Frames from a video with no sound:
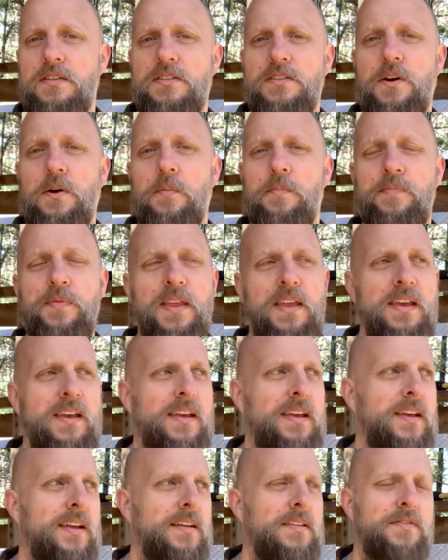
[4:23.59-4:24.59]
So
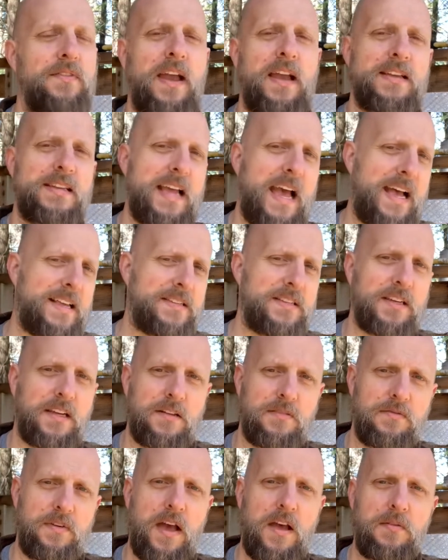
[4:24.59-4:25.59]
it's a fantastic
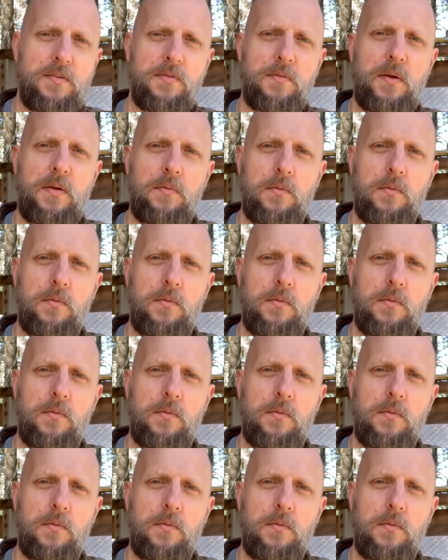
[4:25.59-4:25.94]
investment,